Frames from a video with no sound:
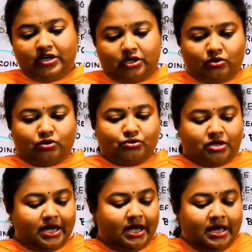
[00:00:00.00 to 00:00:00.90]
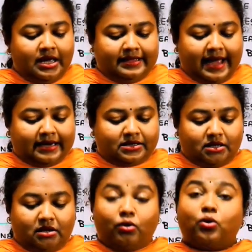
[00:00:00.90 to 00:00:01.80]
video today that
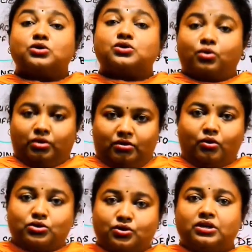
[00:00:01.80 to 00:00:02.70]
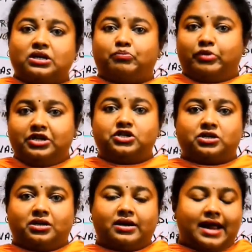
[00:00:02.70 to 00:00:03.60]
ozone
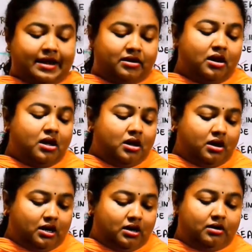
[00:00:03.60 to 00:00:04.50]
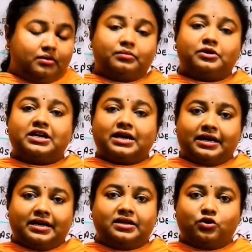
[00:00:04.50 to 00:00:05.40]
depletion and
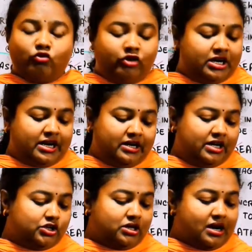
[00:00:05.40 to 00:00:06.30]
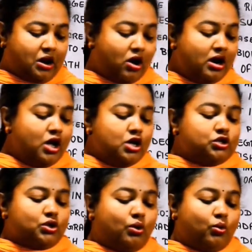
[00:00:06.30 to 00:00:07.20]
regarding UV radiation and all.
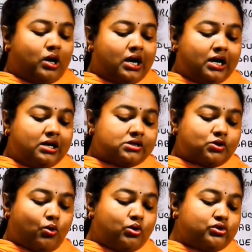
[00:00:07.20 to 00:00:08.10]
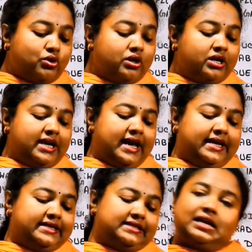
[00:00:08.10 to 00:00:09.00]
So World's Ozone
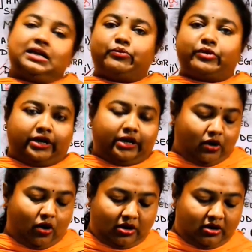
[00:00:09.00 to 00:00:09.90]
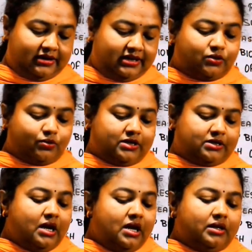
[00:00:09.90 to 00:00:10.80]
Day is celebrated on. This was
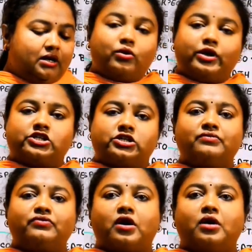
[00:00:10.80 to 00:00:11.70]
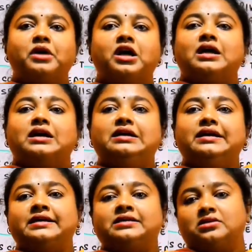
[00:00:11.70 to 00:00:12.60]
the question from
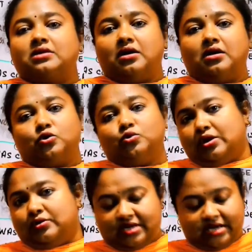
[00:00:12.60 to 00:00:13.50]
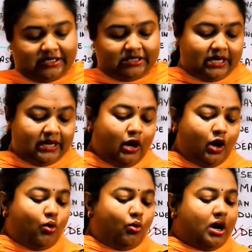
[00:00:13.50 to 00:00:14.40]
NEET 2018.
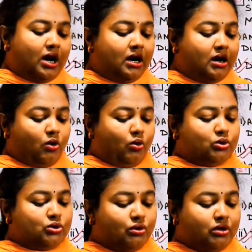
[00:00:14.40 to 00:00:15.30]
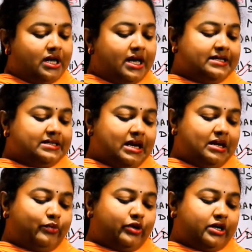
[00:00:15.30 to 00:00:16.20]
World Ozone Day is
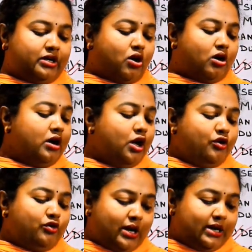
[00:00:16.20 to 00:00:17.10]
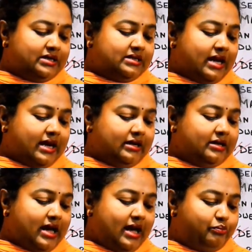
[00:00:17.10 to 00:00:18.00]
celebrated on
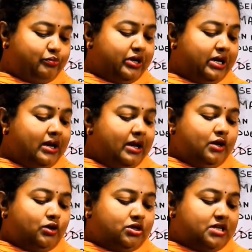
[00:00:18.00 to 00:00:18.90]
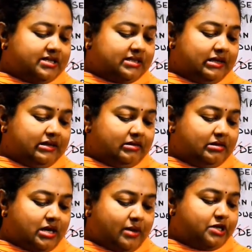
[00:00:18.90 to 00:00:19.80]
22nd April, 16th
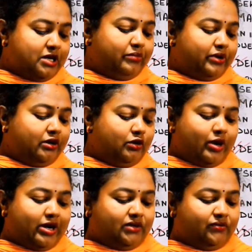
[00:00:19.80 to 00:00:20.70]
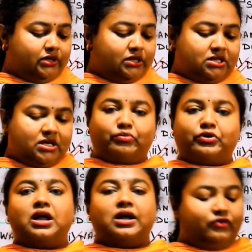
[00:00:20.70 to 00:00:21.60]
September, 21st
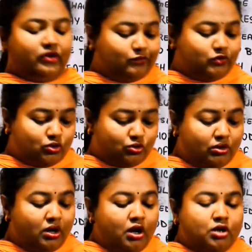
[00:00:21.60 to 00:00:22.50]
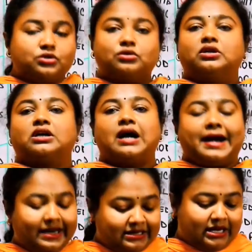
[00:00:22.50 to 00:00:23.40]
April and 5th June. So the
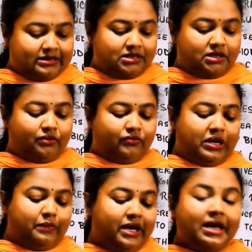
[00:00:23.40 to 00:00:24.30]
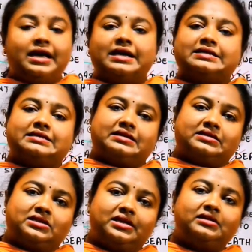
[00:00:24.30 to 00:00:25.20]
correct answer will be
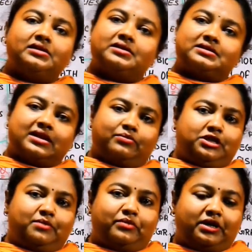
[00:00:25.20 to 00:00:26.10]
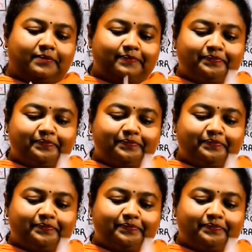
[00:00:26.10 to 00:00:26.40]
16th September.